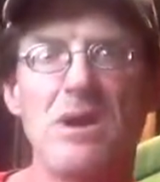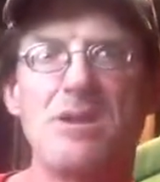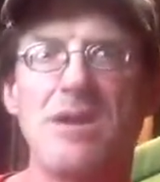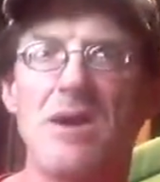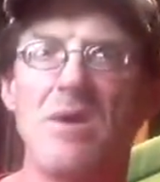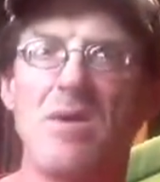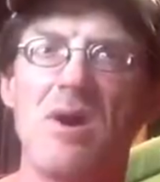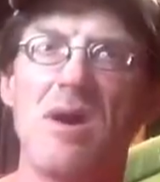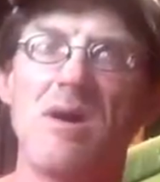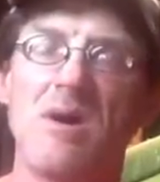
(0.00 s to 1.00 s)

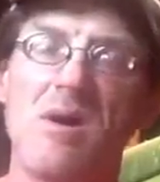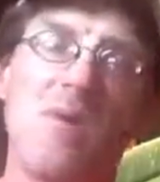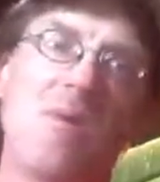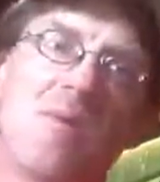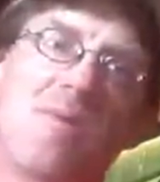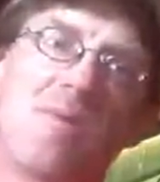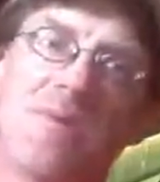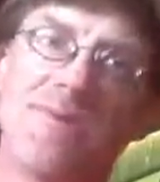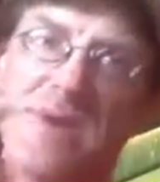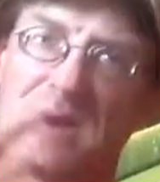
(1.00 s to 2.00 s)
Now, one
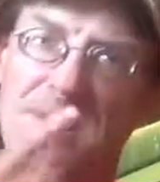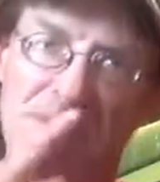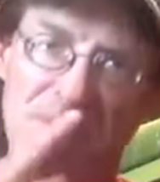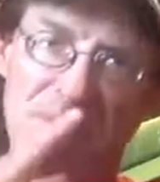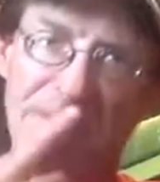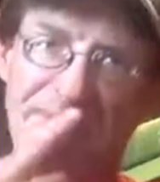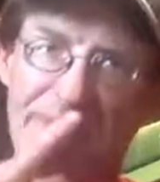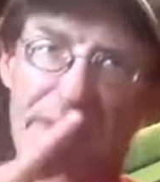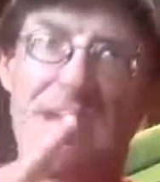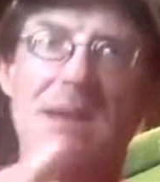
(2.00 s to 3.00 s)
more thing I did want to
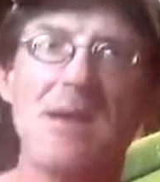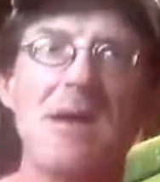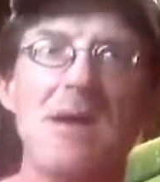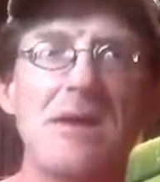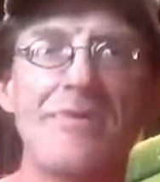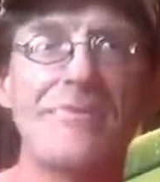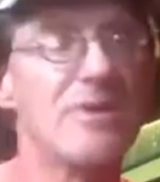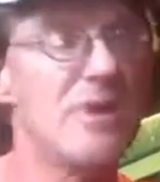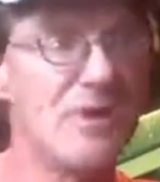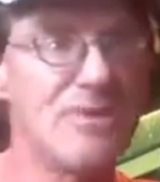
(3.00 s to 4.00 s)
say is,
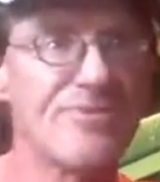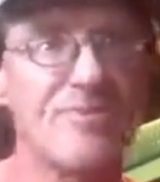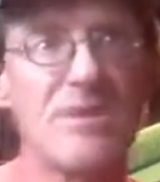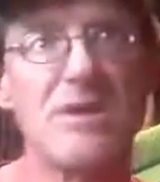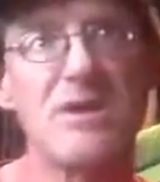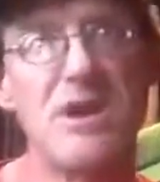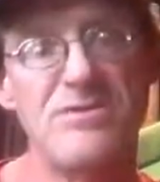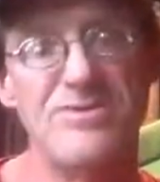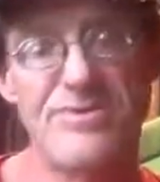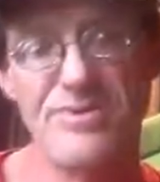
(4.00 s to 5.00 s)
tomato
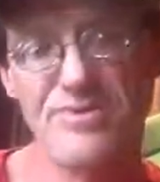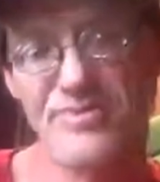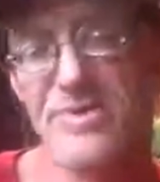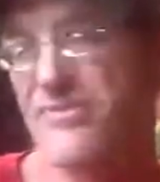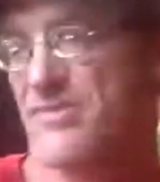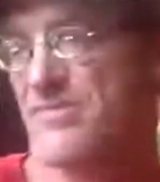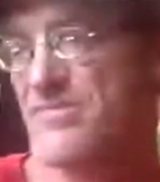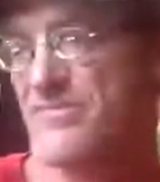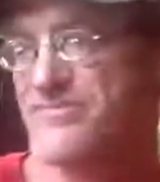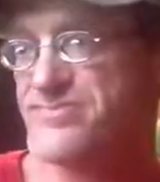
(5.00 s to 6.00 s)
cages are expensive.
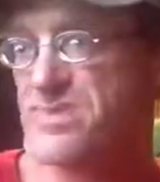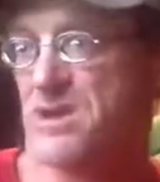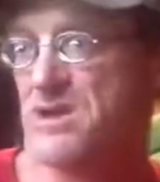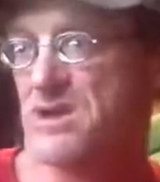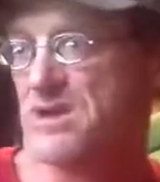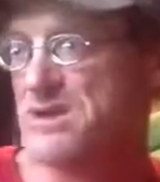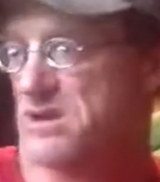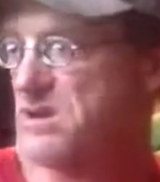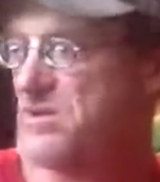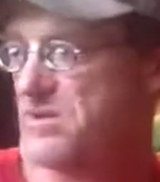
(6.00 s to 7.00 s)

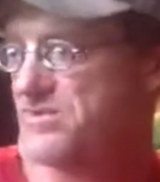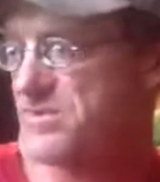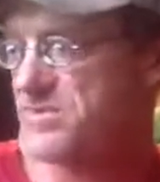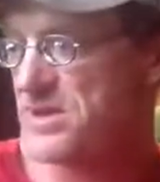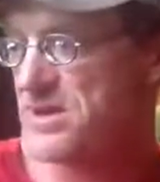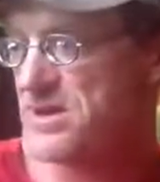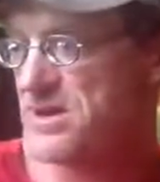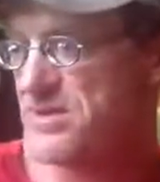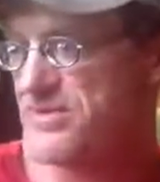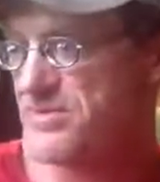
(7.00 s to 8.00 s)
If you're planting
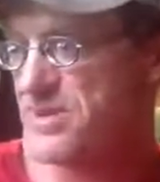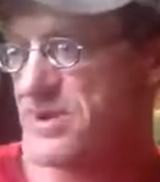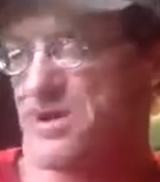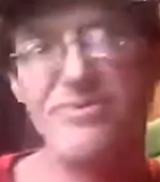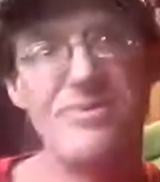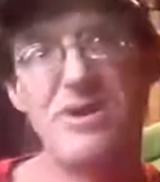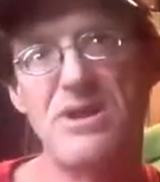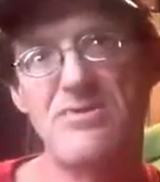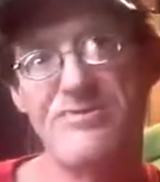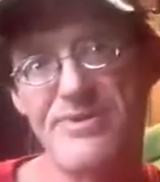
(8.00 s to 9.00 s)
100 tomatoes, you're going
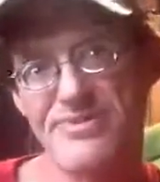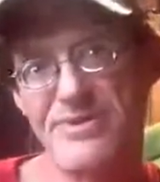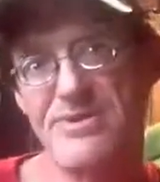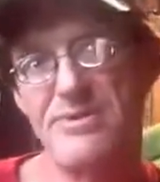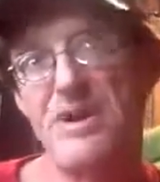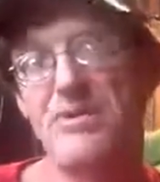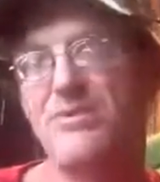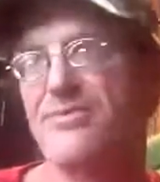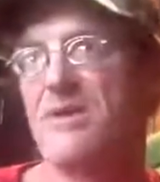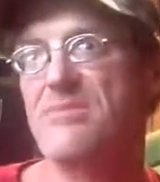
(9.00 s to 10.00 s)
to have
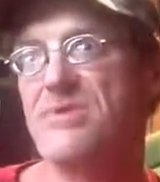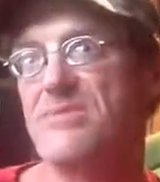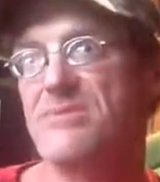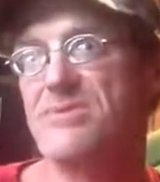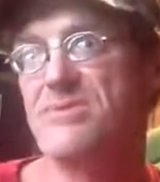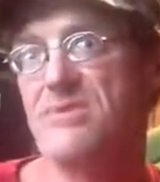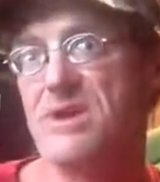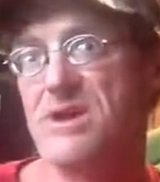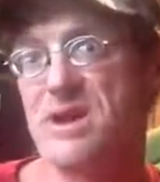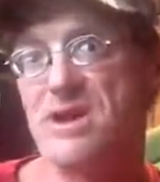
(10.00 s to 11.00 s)
$600 wrapped up in
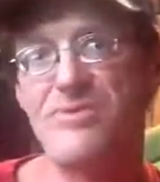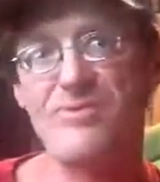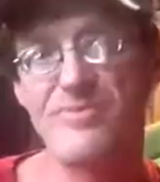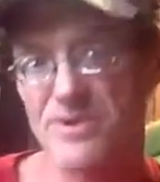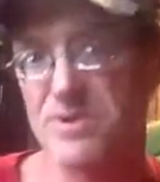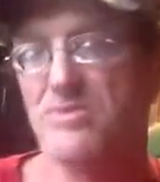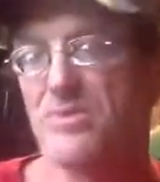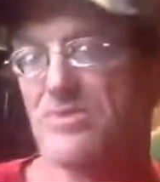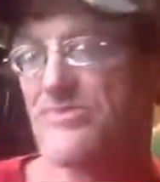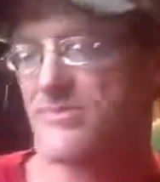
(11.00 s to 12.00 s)
tomato cages for good
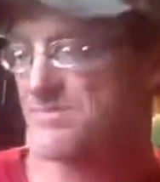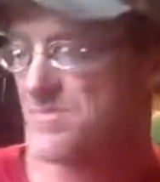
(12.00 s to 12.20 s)
ones.